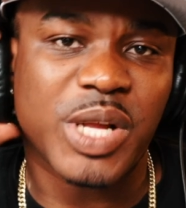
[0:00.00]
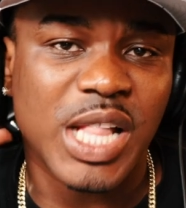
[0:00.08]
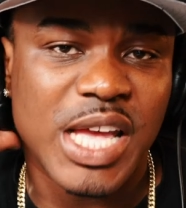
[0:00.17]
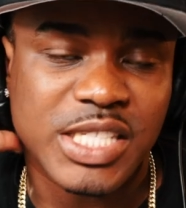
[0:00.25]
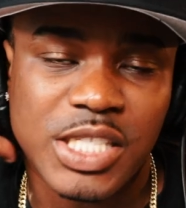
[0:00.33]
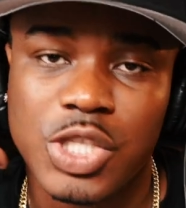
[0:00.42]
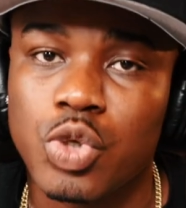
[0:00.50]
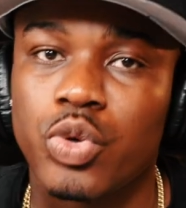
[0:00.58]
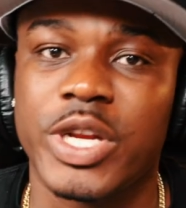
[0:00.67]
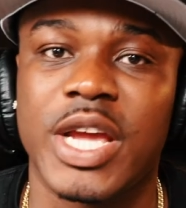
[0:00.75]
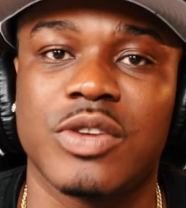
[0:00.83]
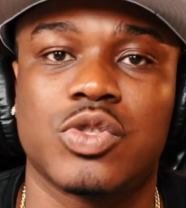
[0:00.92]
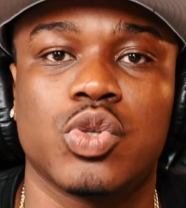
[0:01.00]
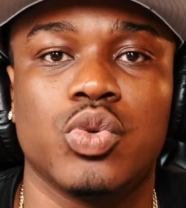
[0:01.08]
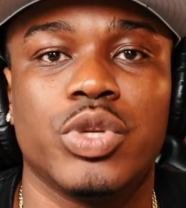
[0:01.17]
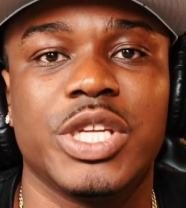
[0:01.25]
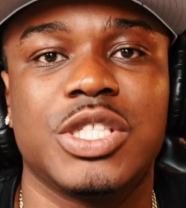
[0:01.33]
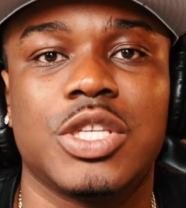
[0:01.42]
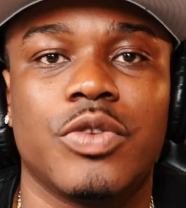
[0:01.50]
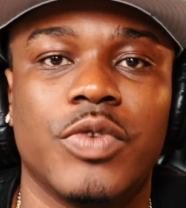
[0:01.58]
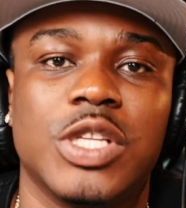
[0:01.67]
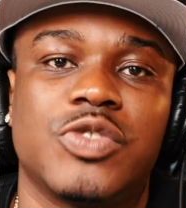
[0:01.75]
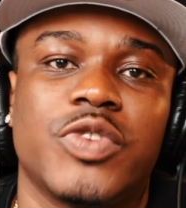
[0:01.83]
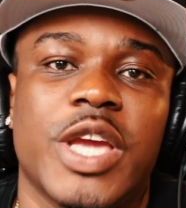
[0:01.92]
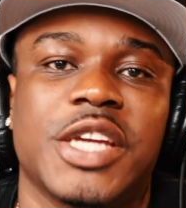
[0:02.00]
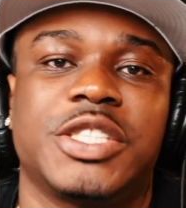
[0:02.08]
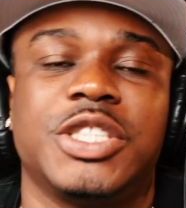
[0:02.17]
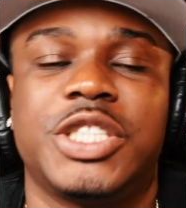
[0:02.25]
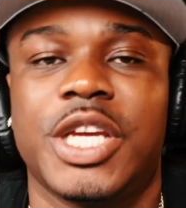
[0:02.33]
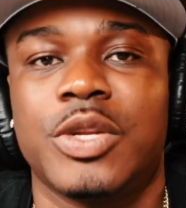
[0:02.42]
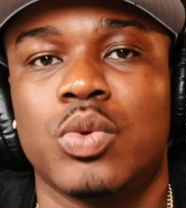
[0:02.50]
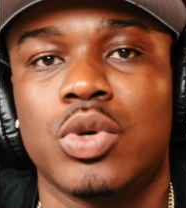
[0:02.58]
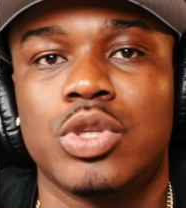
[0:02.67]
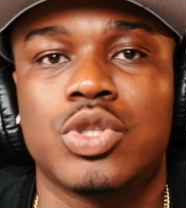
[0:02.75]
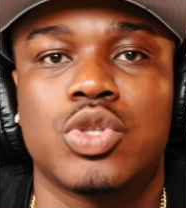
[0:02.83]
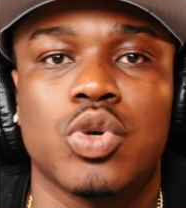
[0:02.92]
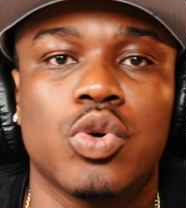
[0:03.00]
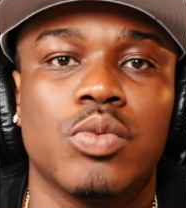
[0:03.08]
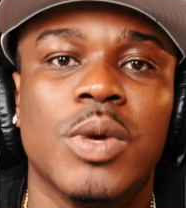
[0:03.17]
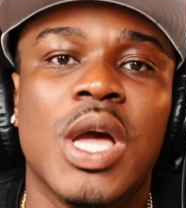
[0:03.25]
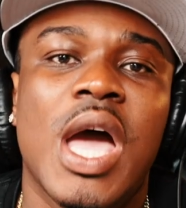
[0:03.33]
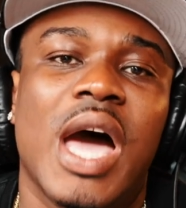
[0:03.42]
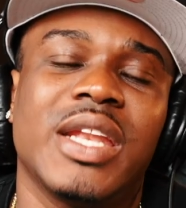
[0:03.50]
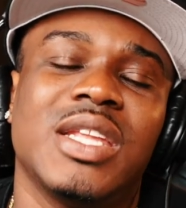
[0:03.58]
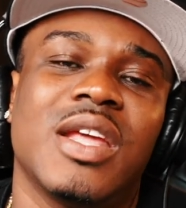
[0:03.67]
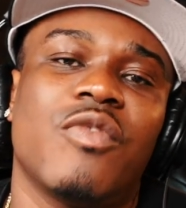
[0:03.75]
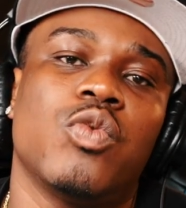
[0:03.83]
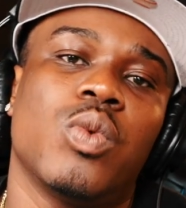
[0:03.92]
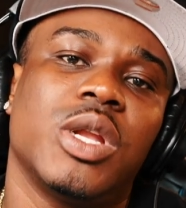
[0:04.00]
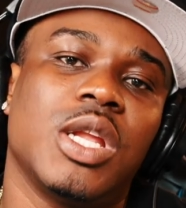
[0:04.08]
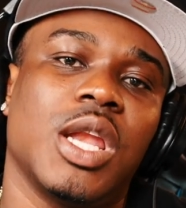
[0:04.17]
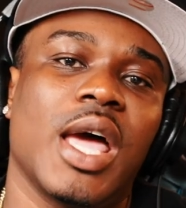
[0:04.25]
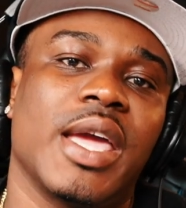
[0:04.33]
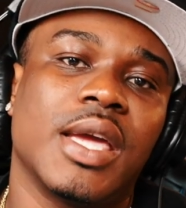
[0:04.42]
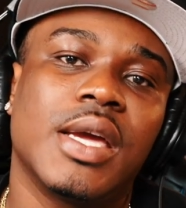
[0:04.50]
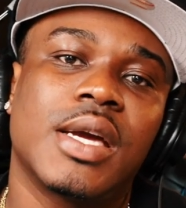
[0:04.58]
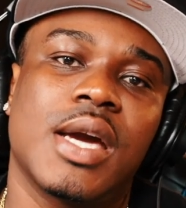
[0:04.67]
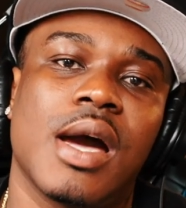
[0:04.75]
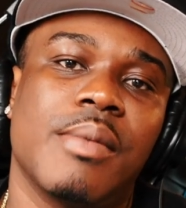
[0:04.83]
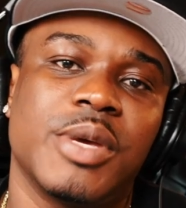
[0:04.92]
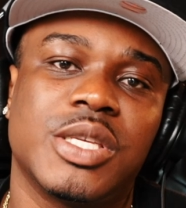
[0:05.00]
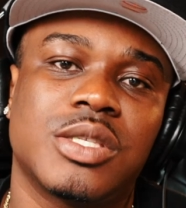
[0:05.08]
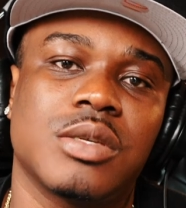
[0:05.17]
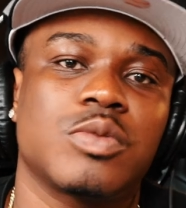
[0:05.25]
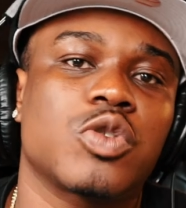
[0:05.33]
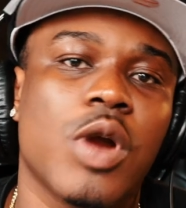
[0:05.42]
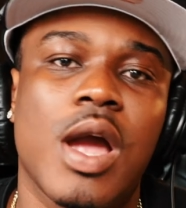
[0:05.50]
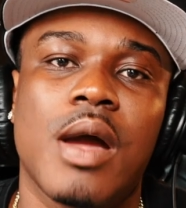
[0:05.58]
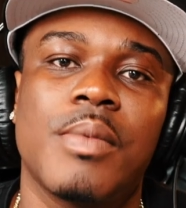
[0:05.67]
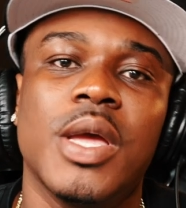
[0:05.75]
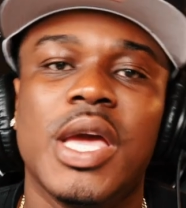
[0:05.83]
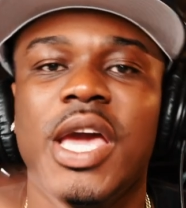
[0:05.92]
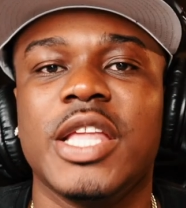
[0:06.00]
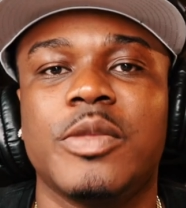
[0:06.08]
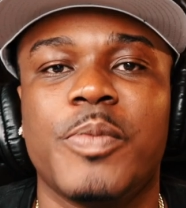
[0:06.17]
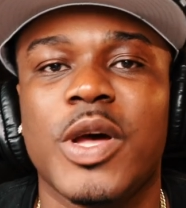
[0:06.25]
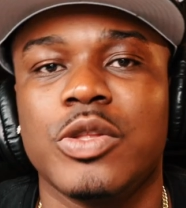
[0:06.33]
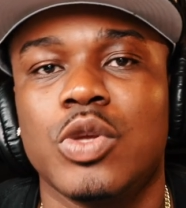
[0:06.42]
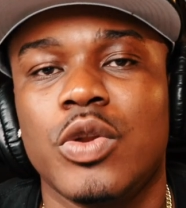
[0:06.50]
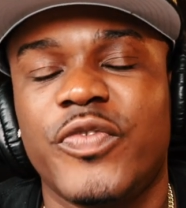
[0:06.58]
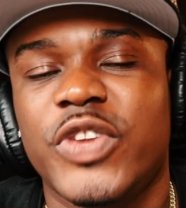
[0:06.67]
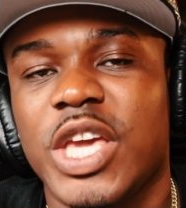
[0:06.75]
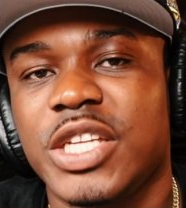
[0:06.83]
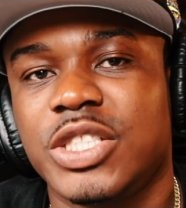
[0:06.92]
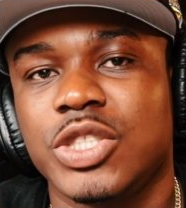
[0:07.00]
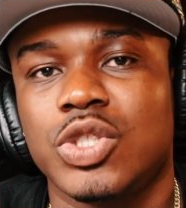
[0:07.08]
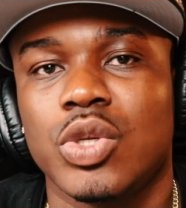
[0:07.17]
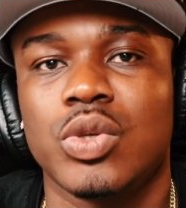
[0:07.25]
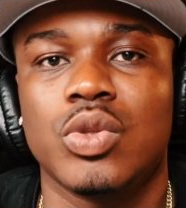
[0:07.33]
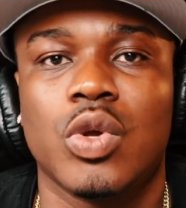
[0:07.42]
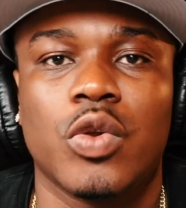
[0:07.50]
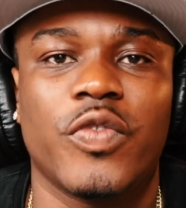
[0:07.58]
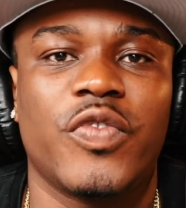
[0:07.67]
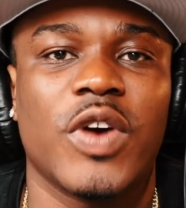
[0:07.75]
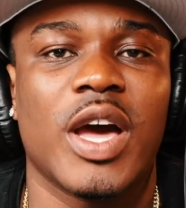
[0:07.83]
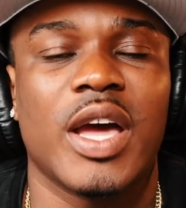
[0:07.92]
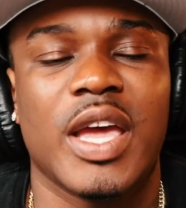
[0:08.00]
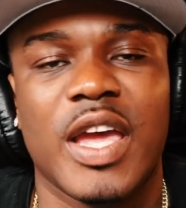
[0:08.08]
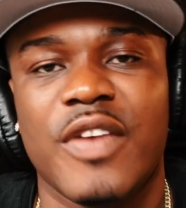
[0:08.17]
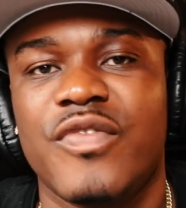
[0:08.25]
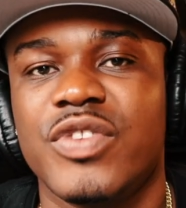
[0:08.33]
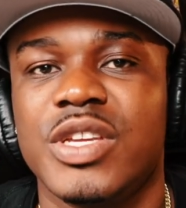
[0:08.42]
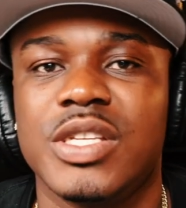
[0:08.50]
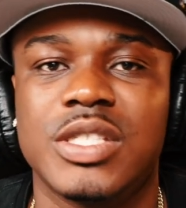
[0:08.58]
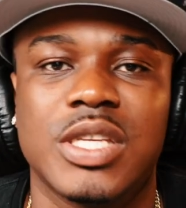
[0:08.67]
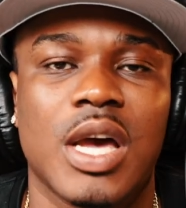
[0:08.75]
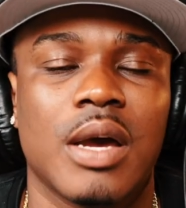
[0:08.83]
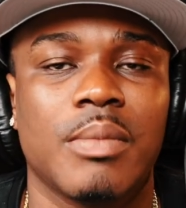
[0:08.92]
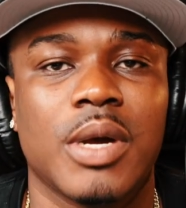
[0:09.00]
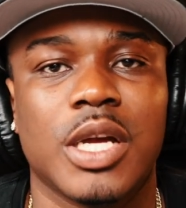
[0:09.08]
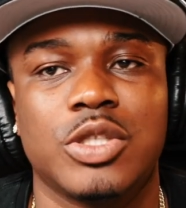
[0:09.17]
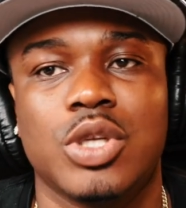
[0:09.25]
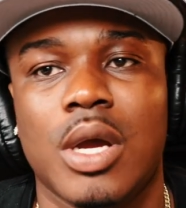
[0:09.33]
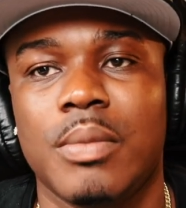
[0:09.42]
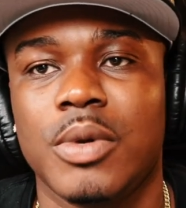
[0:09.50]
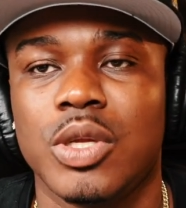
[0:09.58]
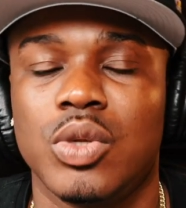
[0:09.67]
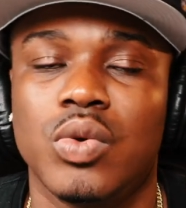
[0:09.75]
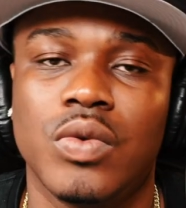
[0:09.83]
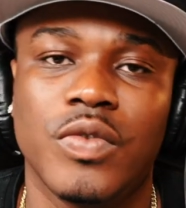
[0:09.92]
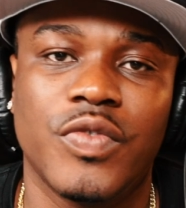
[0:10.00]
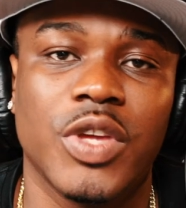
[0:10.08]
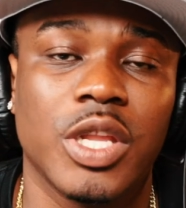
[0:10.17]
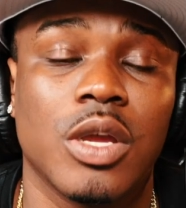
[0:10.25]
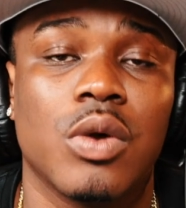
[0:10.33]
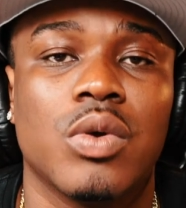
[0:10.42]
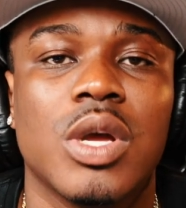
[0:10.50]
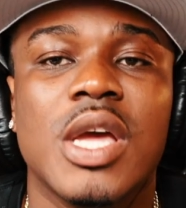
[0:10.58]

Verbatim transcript: Class, and you are now tuned in to the Realist Reaction Channel on YouTube. I need everyone to like, comment, subscribe, hit the bell notification so you're notified every time I drop a new video.